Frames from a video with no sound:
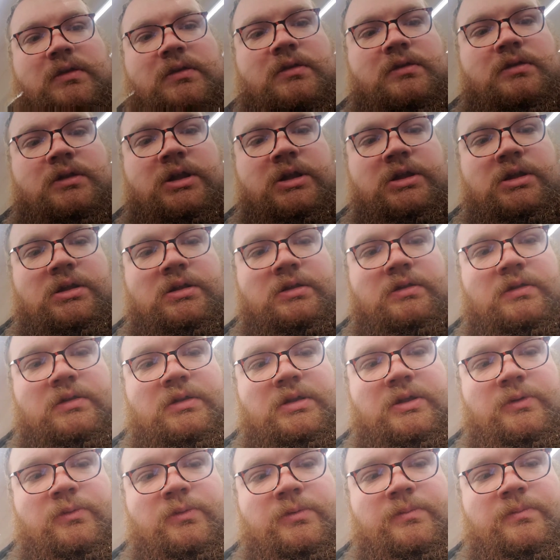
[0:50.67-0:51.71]

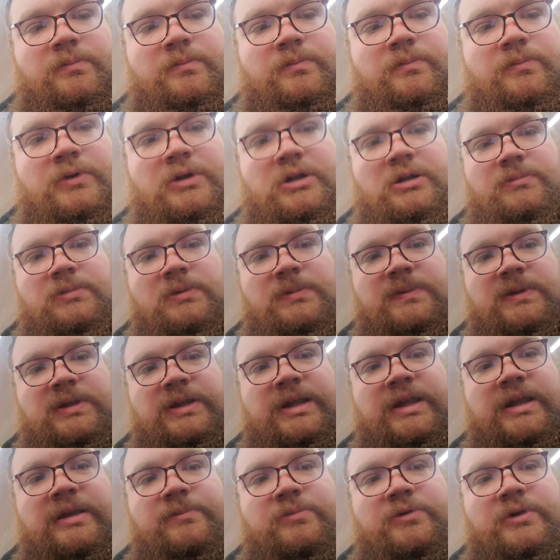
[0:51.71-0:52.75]
They would probably
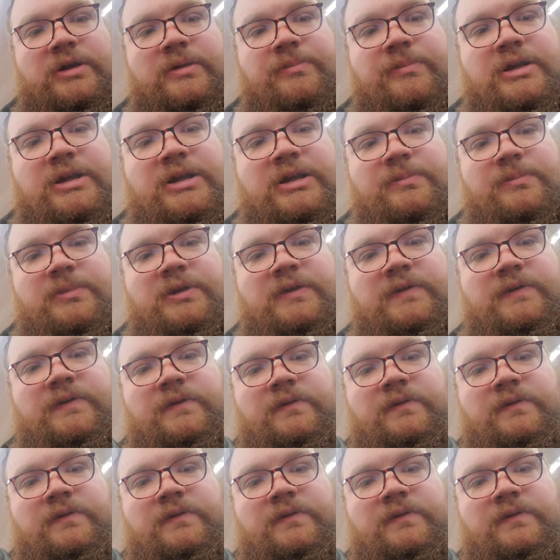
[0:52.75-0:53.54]
get pretty mad at me